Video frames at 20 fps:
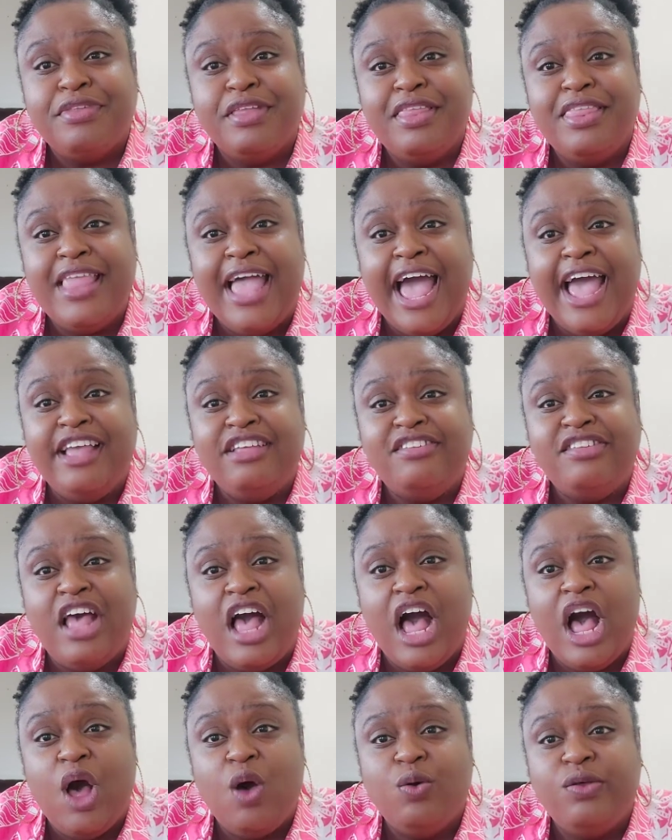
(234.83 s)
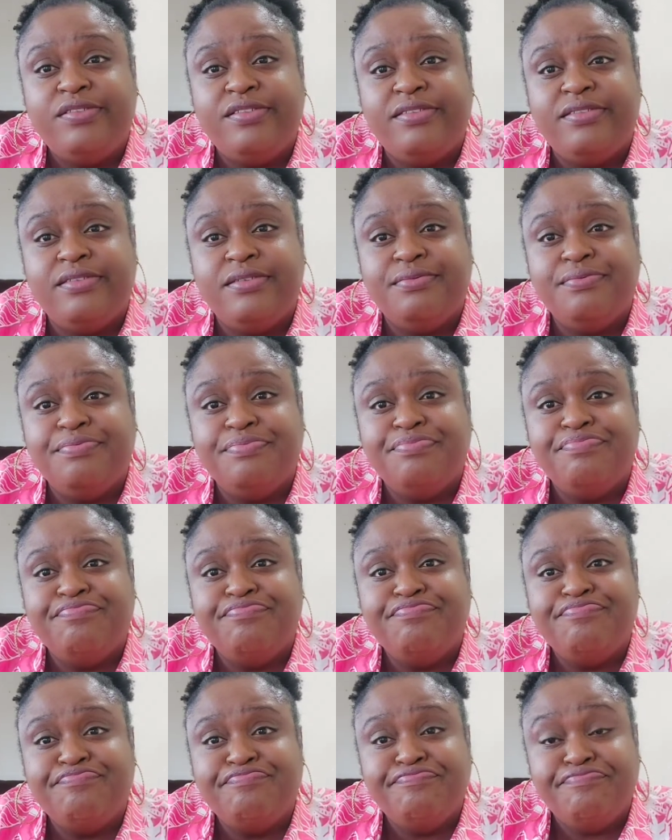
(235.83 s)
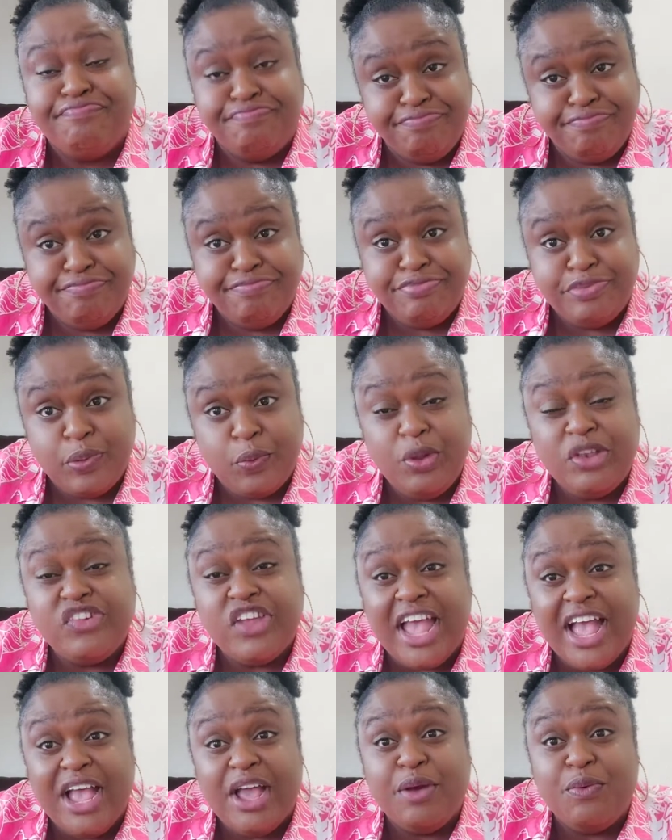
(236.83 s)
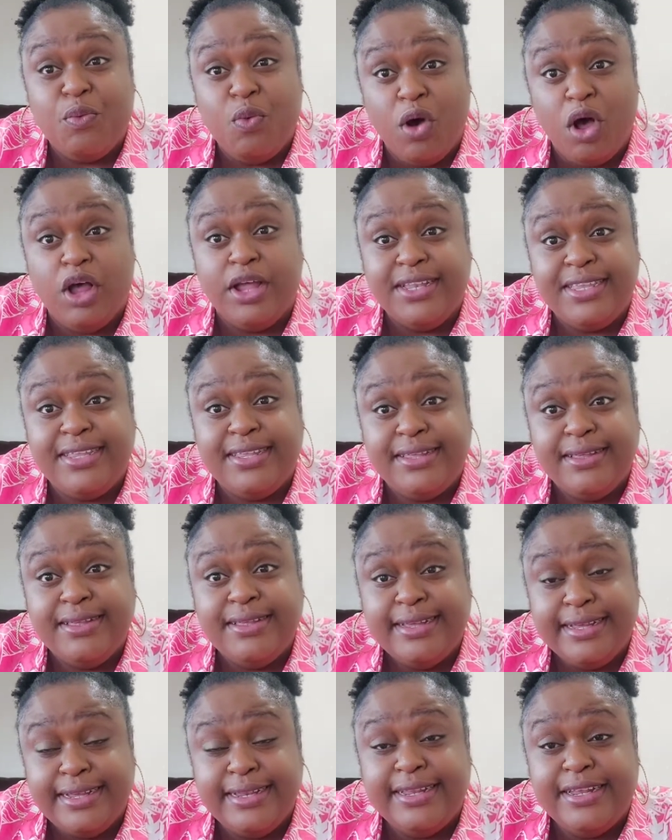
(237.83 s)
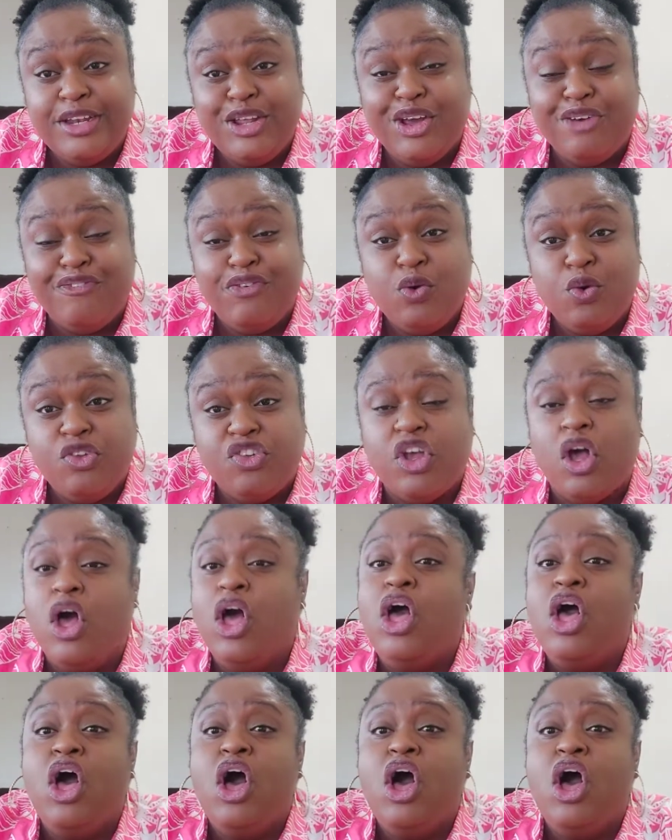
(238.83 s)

nice house, which I want in the near future.